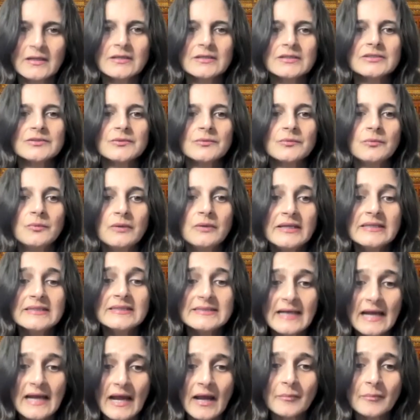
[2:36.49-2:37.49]
So we
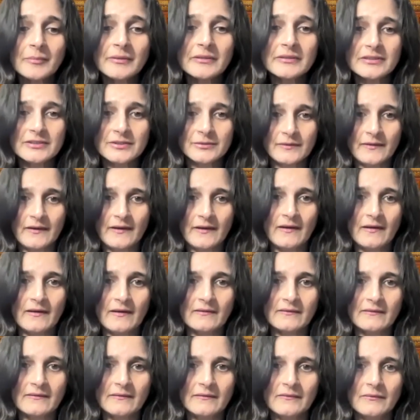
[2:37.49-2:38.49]
tap into
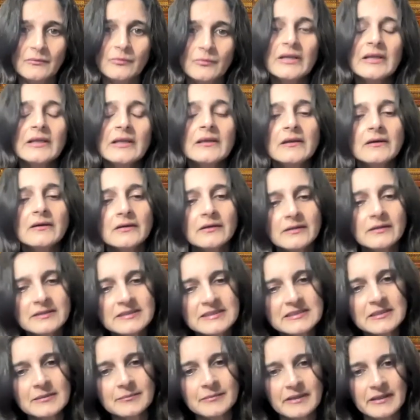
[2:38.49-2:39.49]
that. We learn
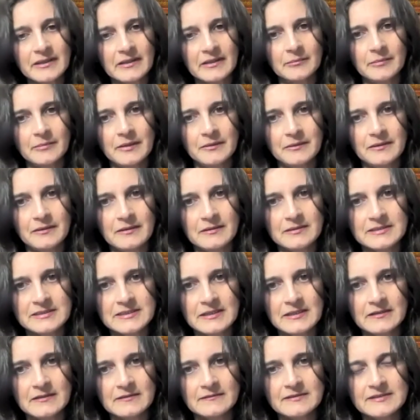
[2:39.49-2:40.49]
something about
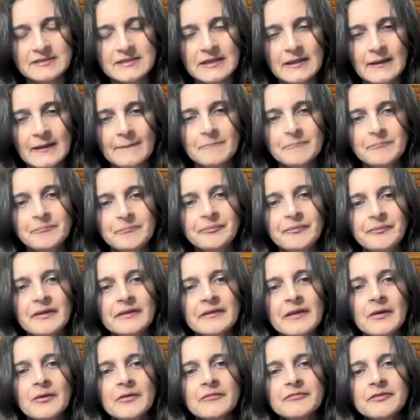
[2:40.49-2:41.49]
ourselves.
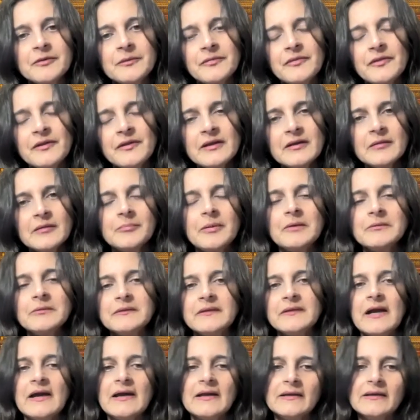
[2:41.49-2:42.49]
Now, if you think
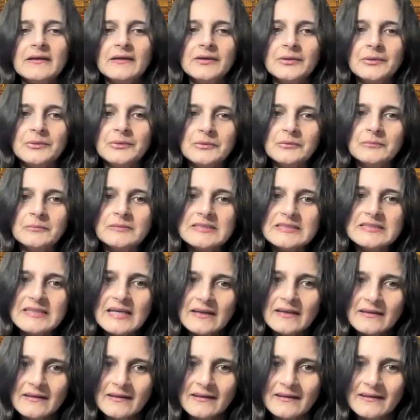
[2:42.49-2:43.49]
about that in a group
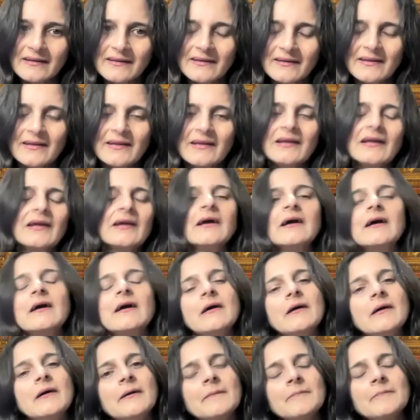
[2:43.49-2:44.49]
setting,
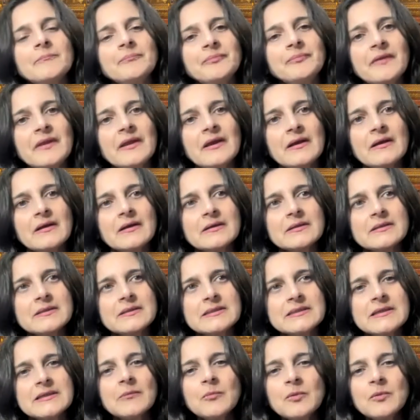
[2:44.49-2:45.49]
um,
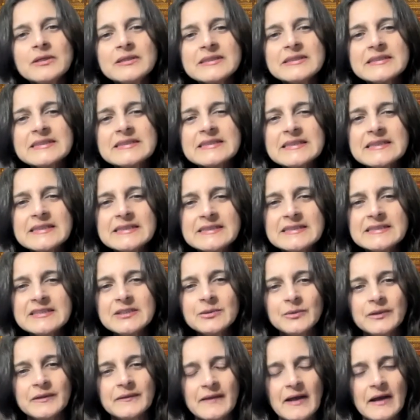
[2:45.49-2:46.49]
someone sees
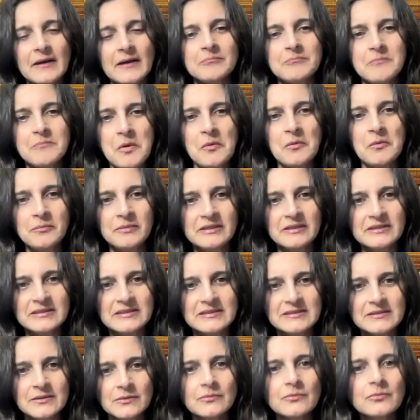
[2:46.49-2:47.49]
you in that
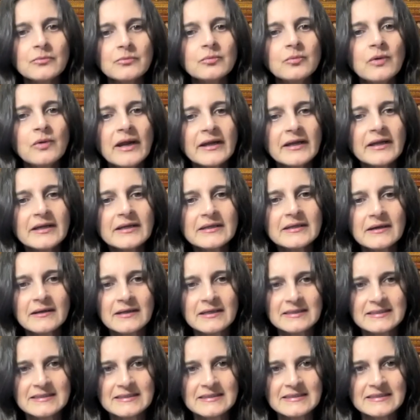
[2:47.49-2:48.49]
moment,
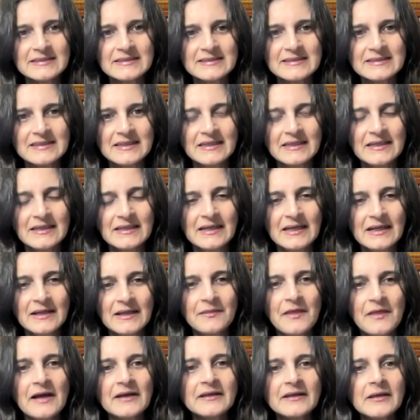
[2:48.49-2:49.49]
recognizes
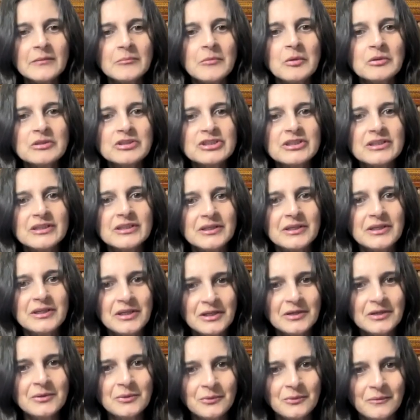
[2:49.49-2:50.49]
that emotion in
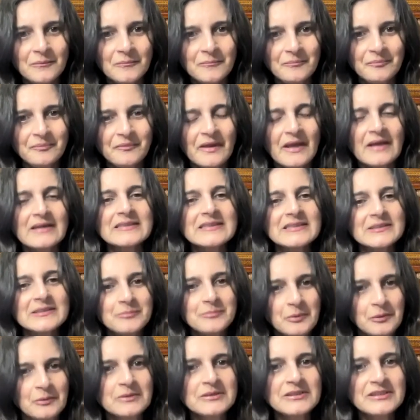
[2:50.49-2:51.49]
you, and
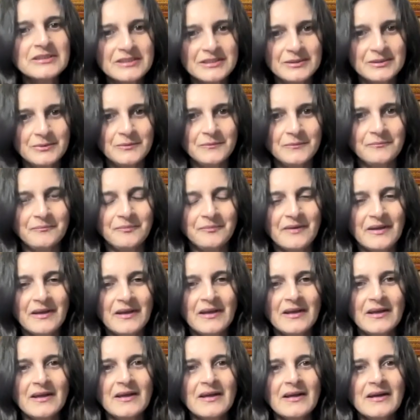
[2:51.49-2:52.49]
supports you.
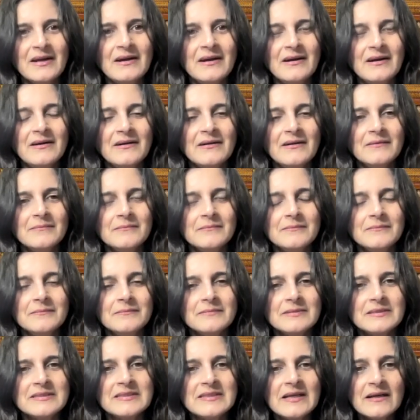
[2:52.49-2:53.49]

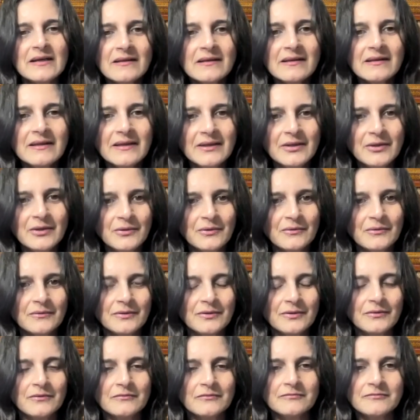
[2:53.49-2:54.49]
Suddenly
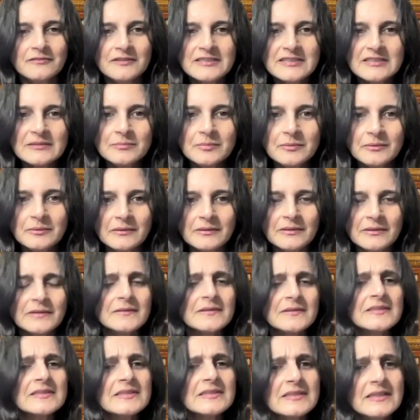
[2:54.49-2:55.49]
you're visible, you
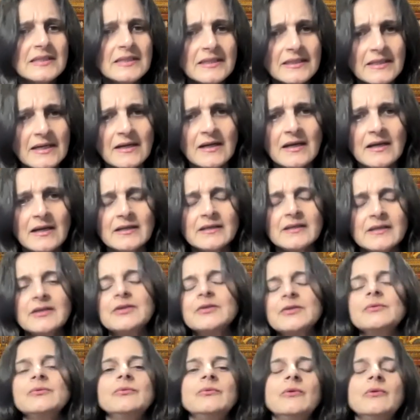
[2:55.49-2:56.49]
see that,
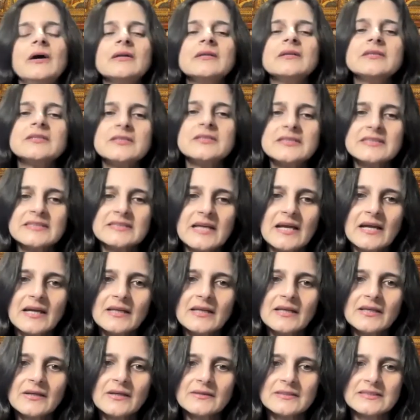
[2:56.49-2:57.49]
you
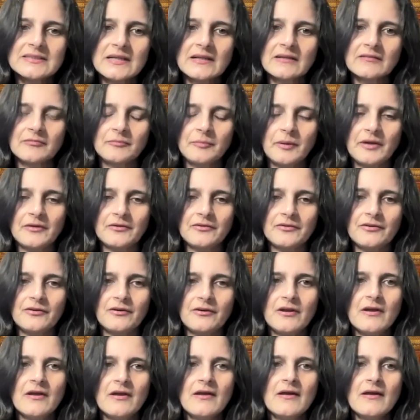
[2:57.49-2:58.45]
understand yourself better.